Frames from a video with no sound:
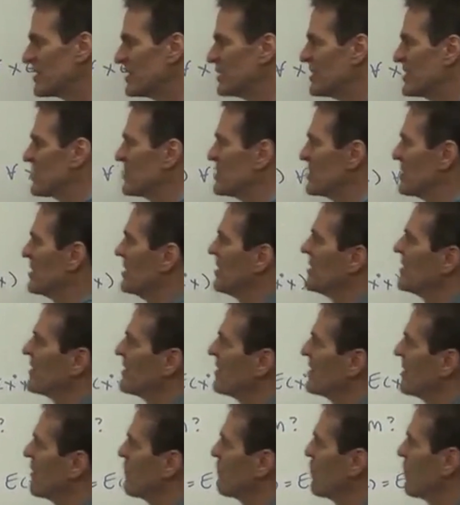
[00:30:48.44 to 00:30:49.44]
condition,
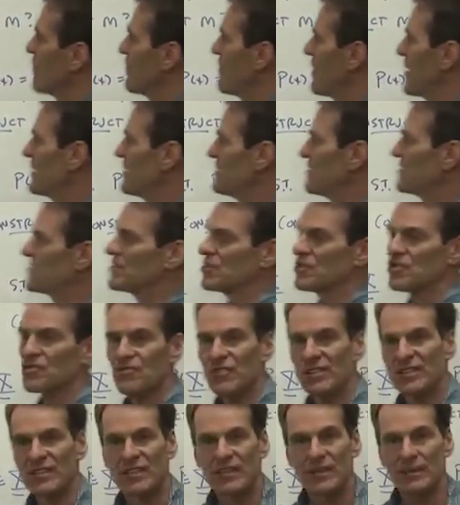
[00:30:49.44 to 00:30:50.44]
then we'll find there's a
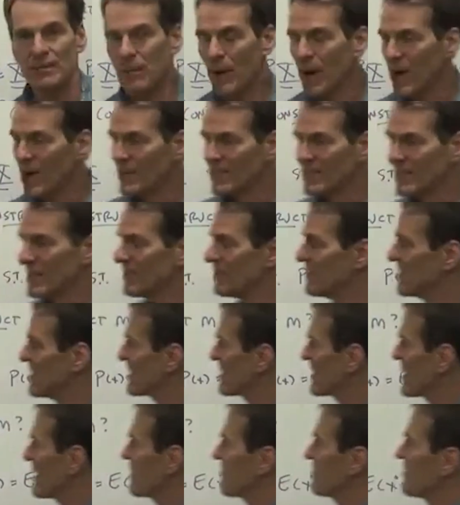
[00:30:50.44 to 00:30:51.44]
strictly positive
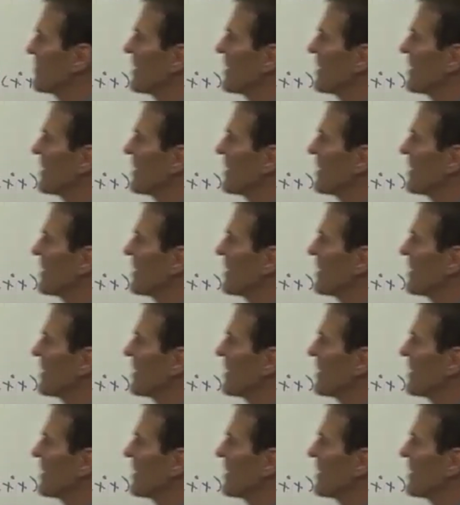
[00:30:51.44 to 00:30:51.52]
discount